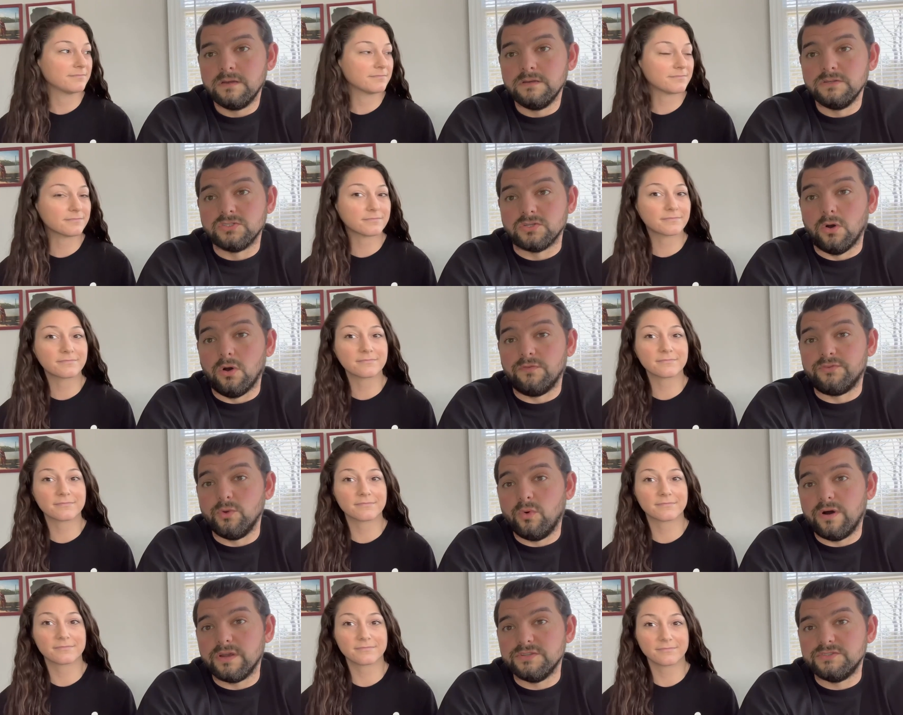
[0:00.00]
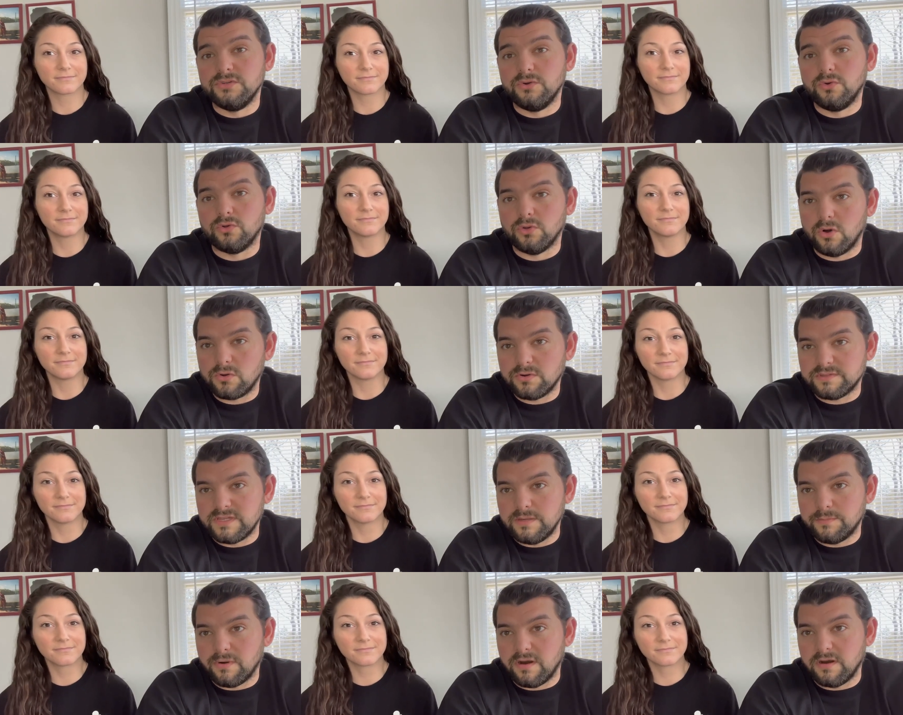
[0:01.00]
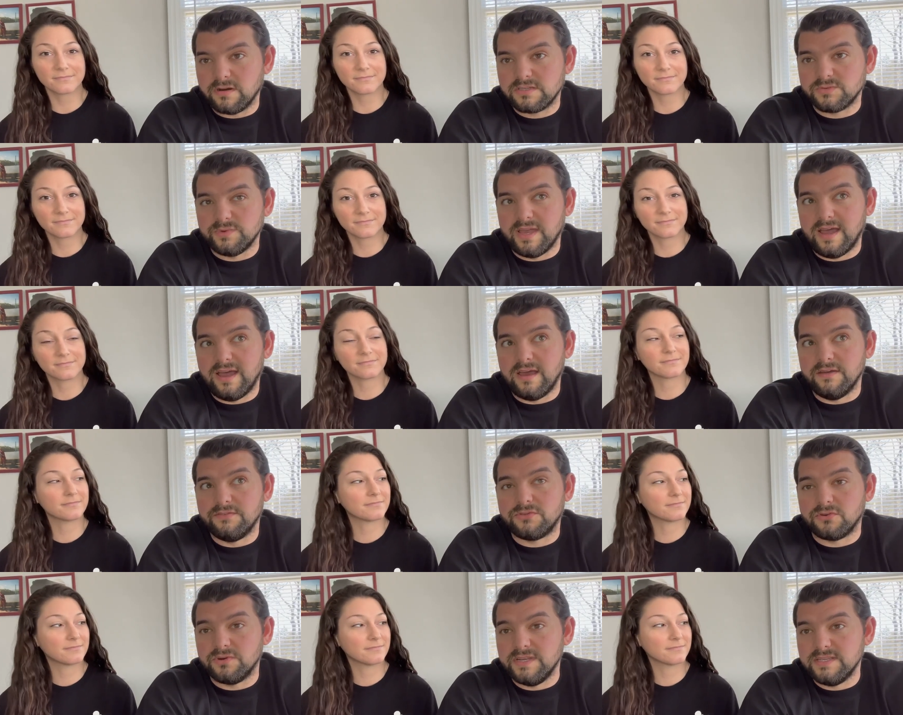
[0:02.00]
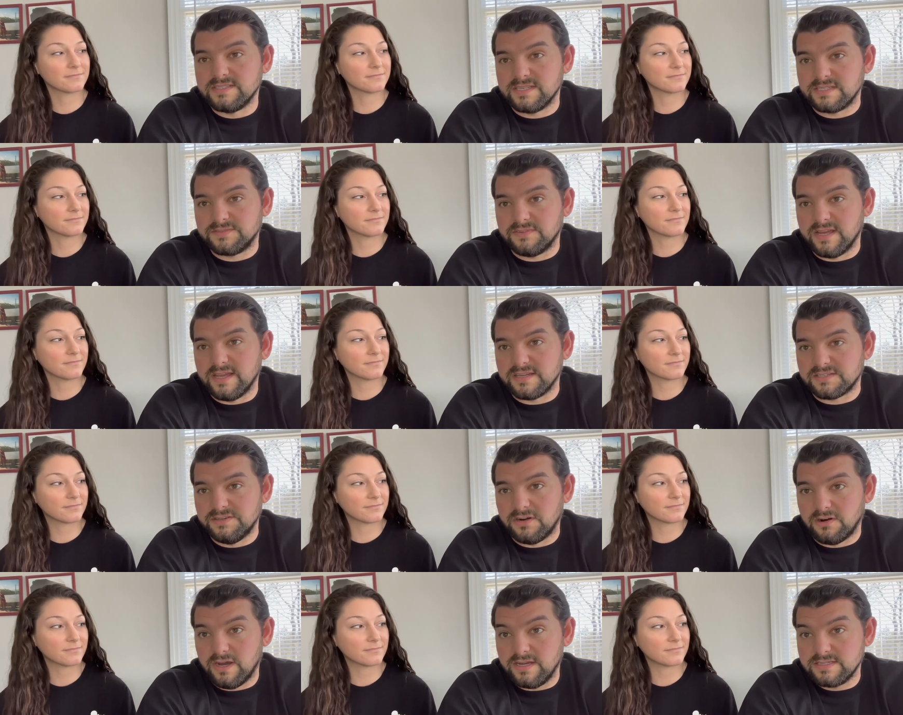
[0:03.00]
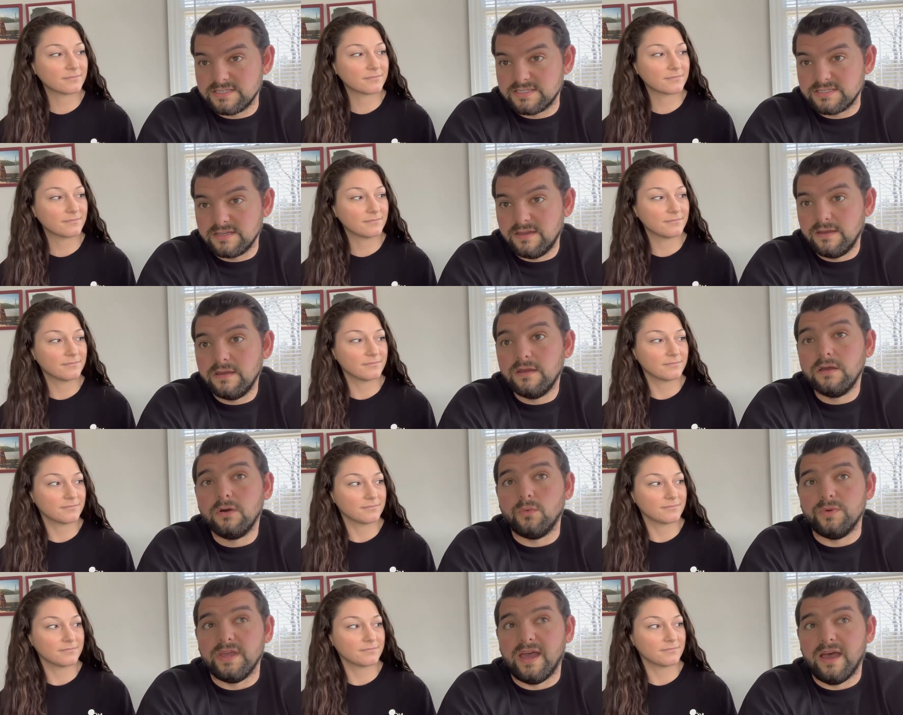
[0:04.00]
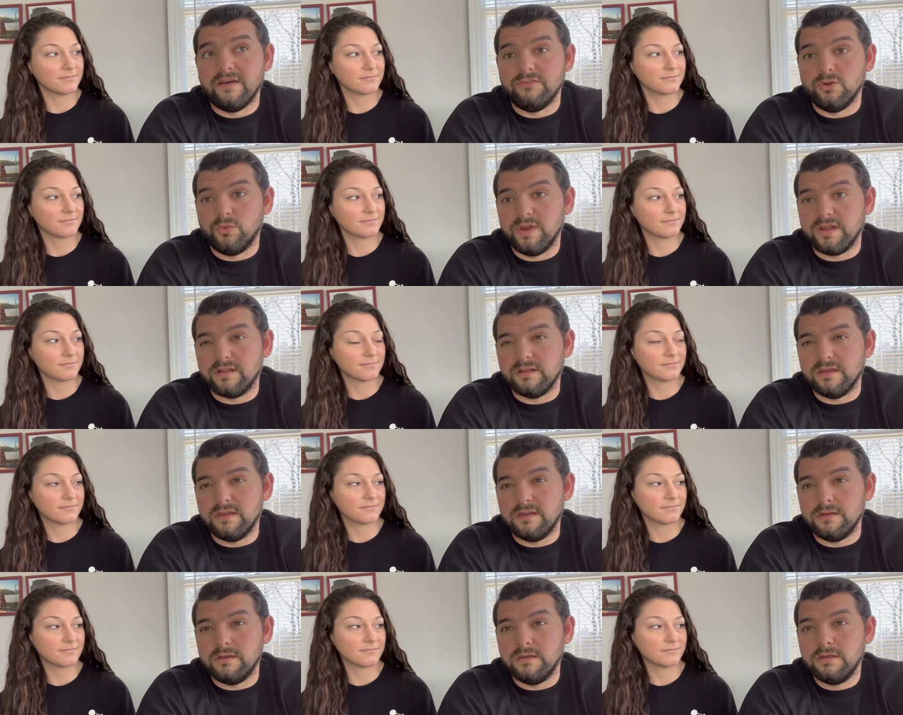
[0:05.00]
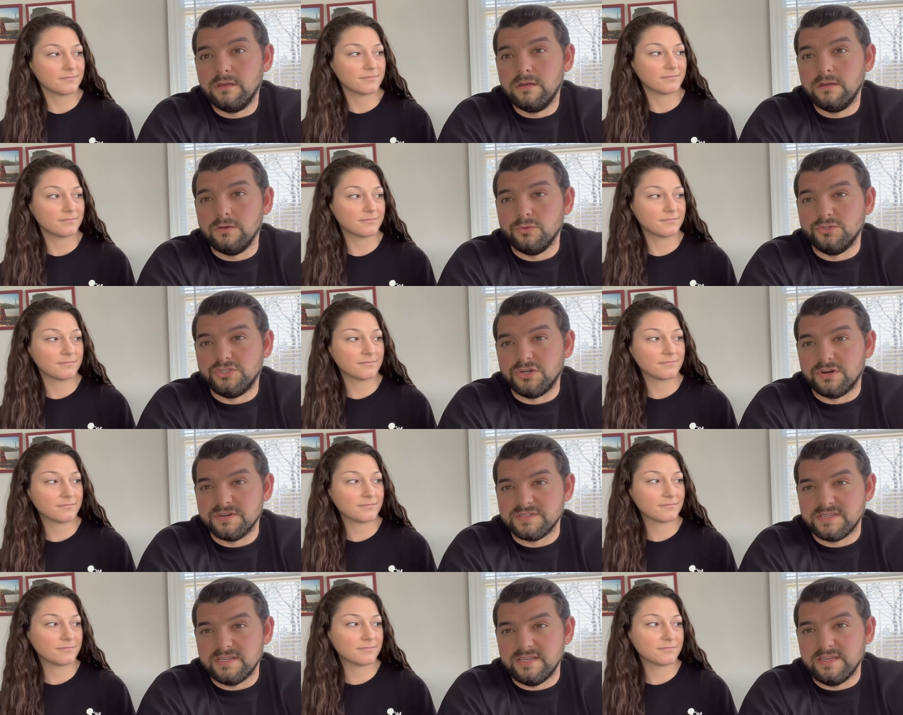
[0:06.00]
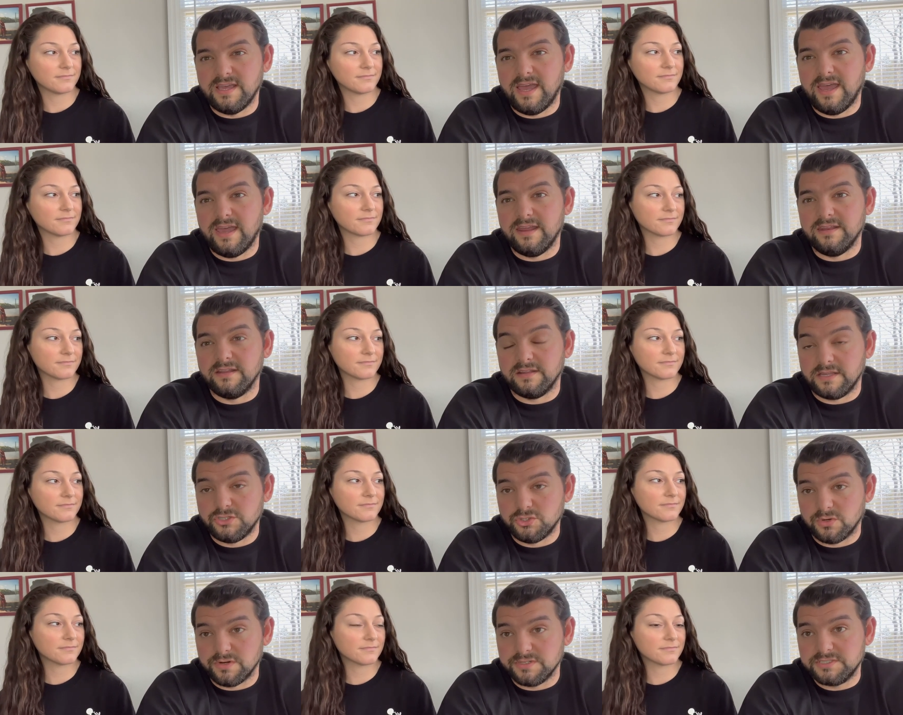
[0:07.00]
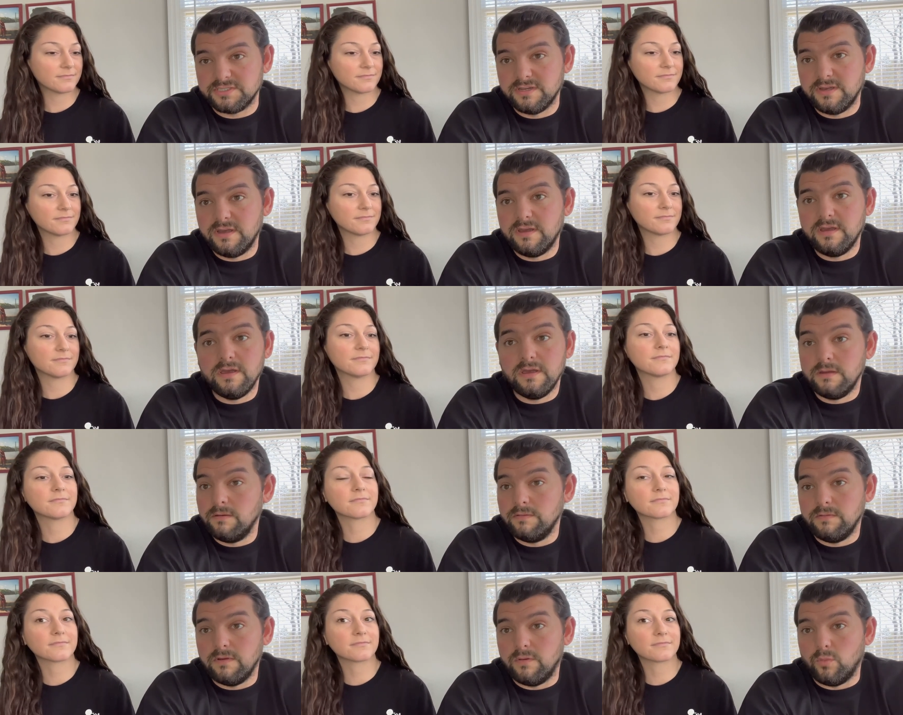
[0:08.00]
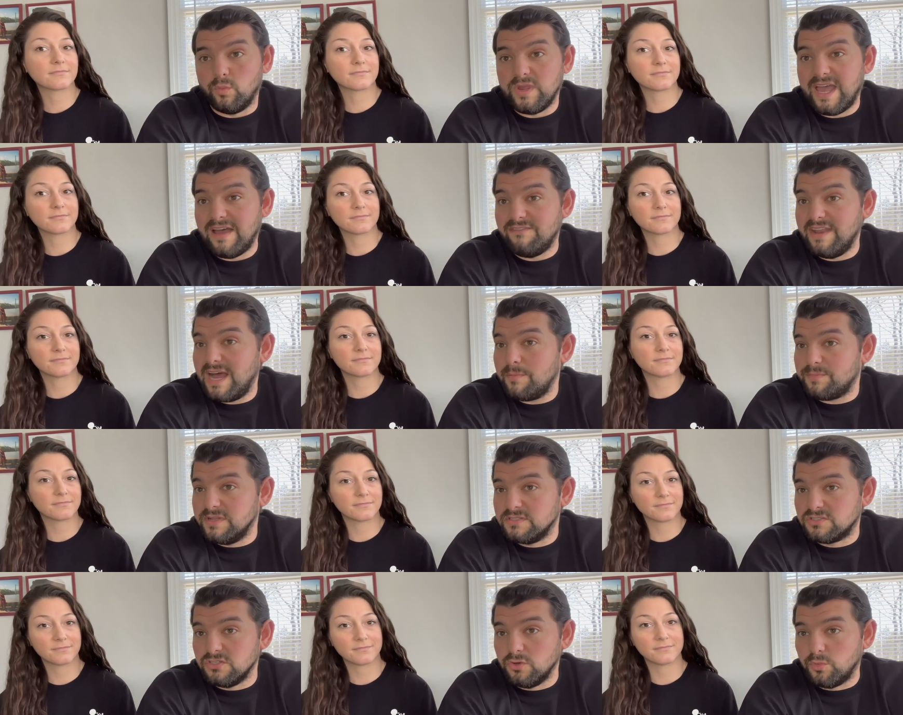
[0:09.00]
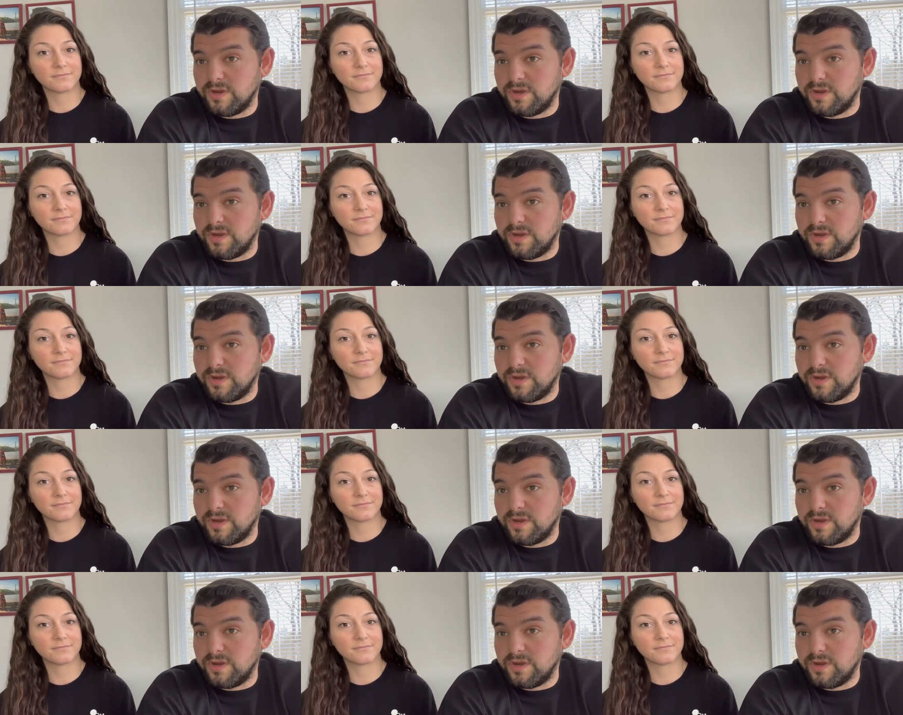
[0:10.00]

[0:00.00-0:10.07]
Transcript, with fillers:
Speaker 1: So if you want to do local theme parks, we have three Six Flags near us. We have New England, New Jersey, and Lake George. We have not been to New